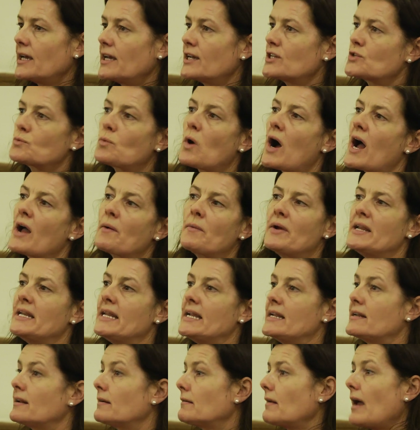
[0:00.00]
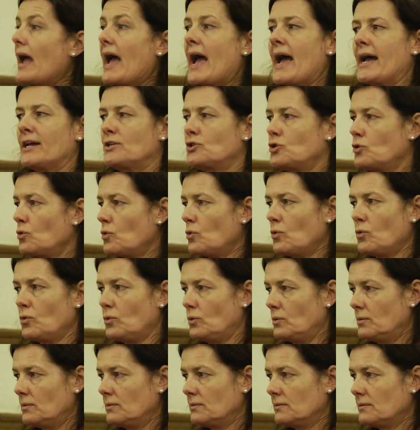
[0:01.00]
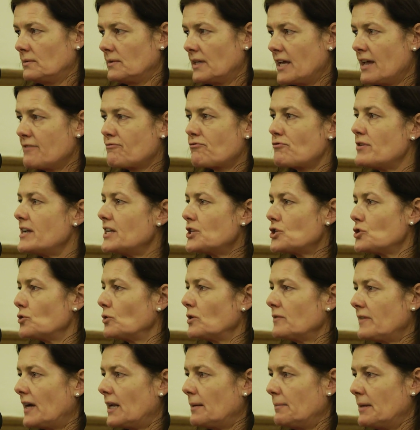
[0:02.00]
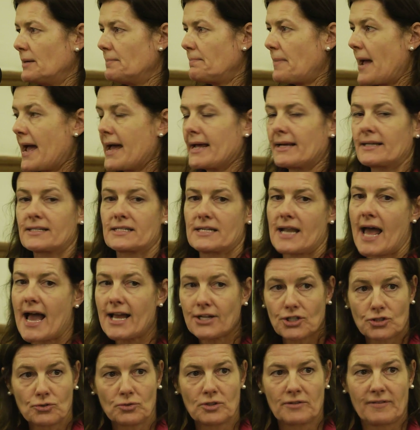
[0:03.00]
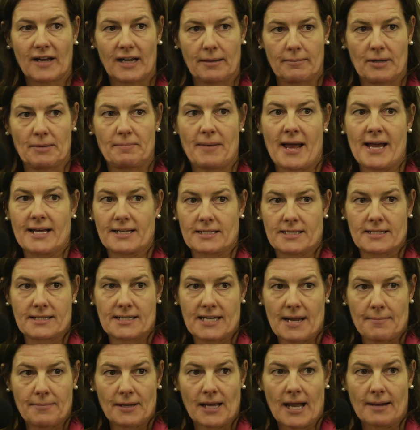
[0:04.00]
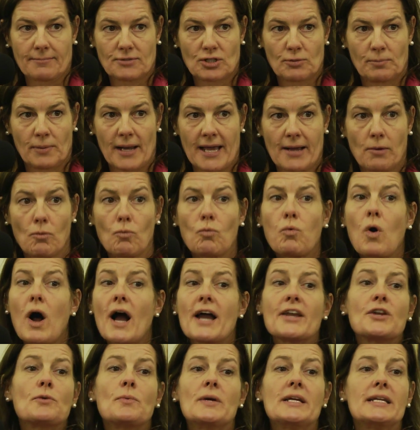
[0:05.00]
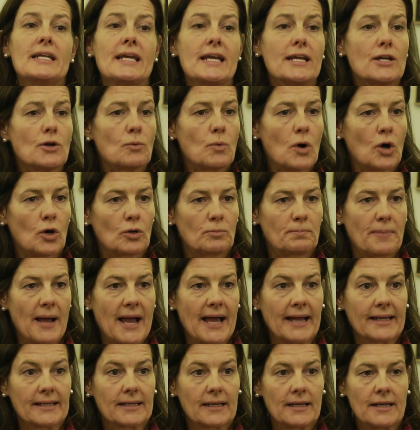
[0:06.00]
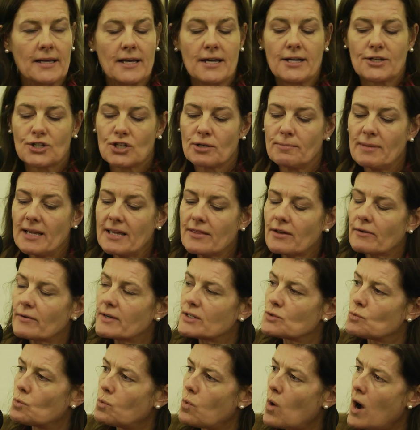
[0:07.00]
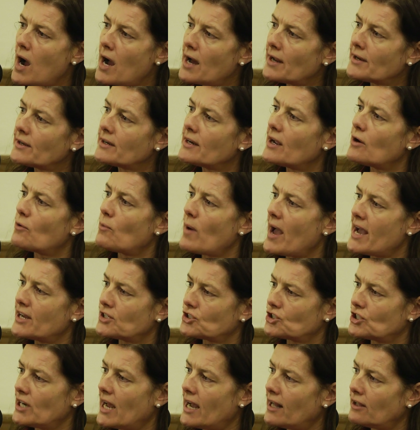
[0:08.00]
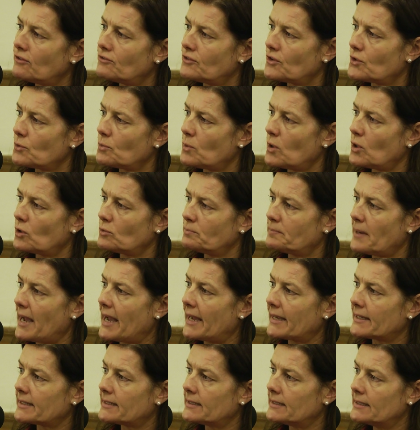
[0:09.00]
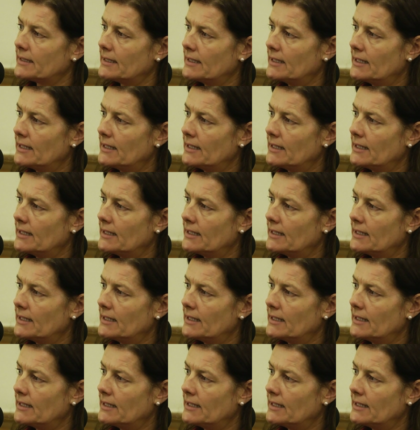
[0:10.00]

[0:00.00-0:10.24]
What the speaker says: is why we need it at all. If regional development banks, national development banks are stepping up to the plate, why do we need a World Bank? To me, there is one rationale for the World Bank,